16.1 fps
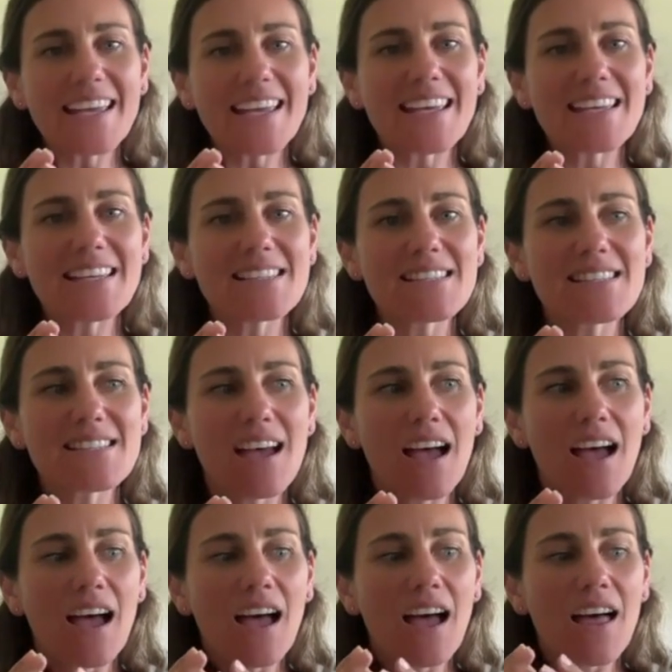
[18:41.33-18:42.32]
is
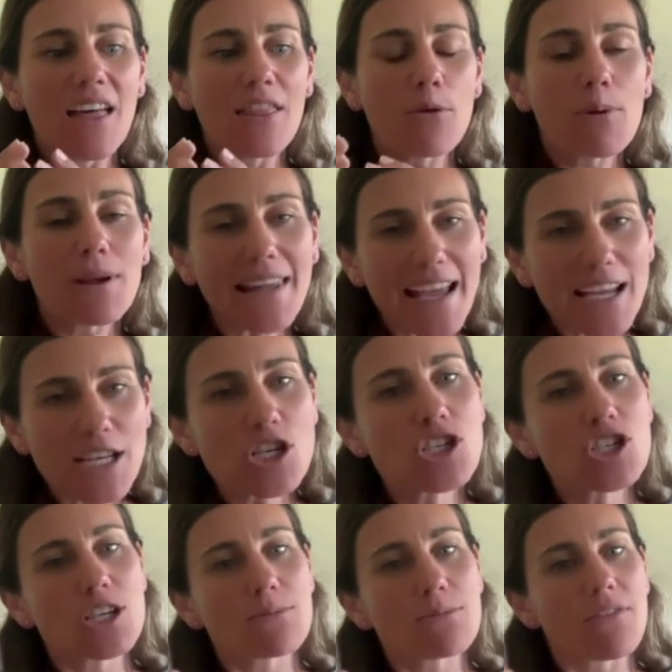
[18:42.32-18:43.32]
the
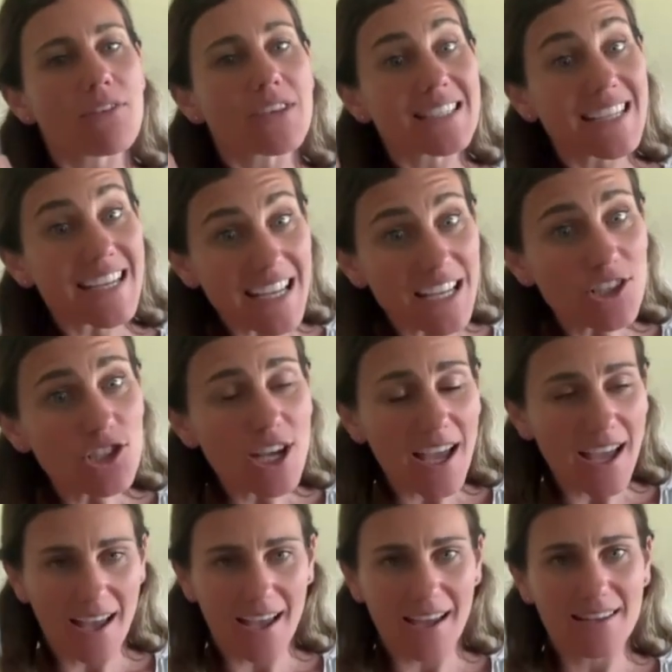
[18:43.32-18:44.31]
relationship that the teacher
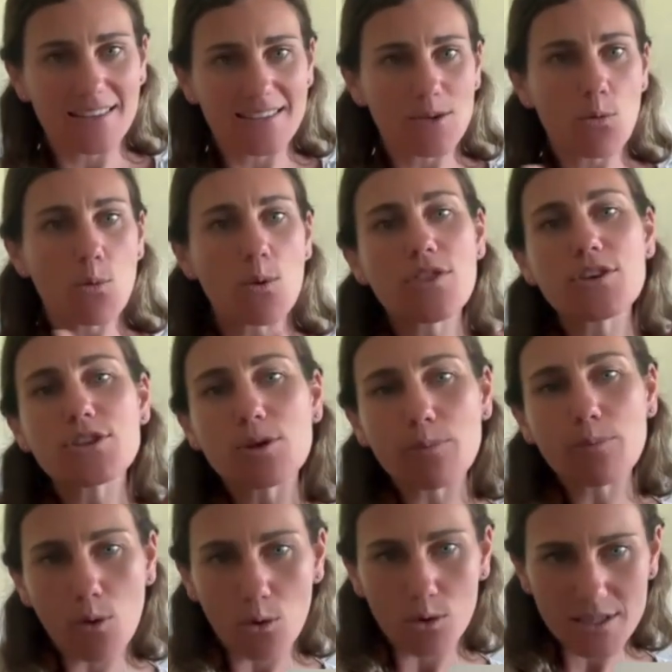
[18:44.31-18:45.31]
has with the
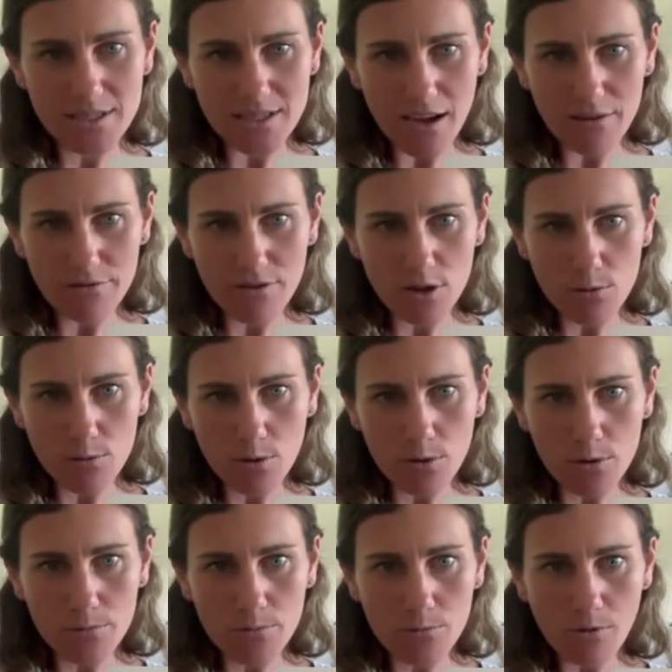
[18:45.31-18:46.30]
support staff in the
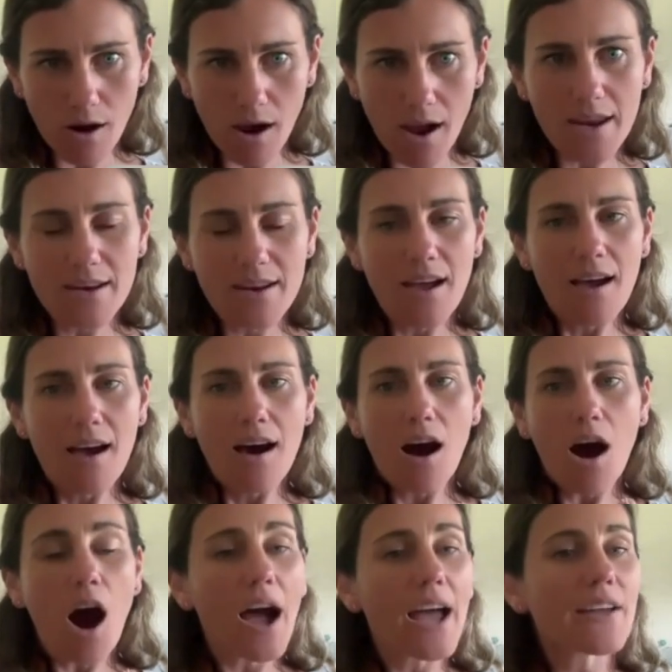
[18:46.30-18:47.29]
room, right?
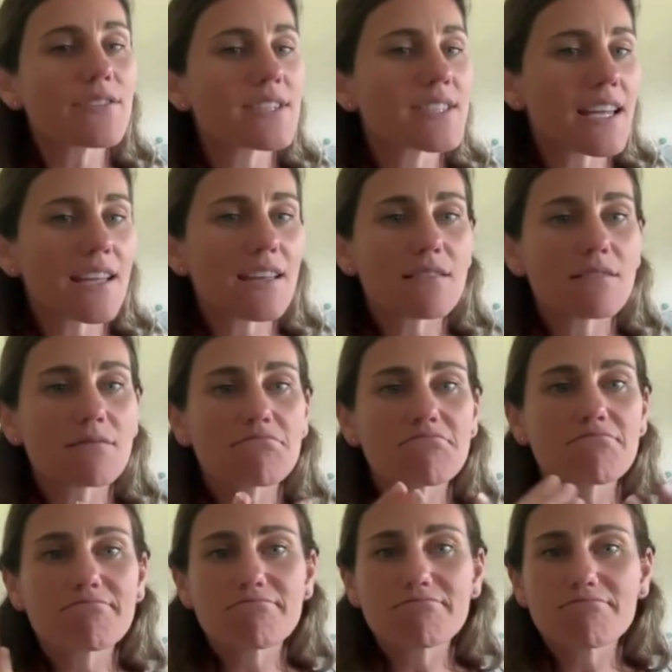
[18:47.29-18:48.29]
I have
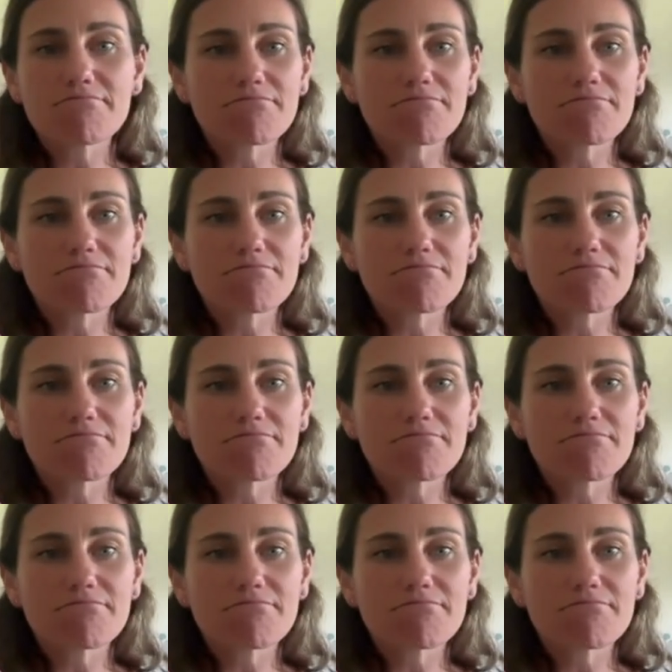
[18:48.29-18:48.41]
seen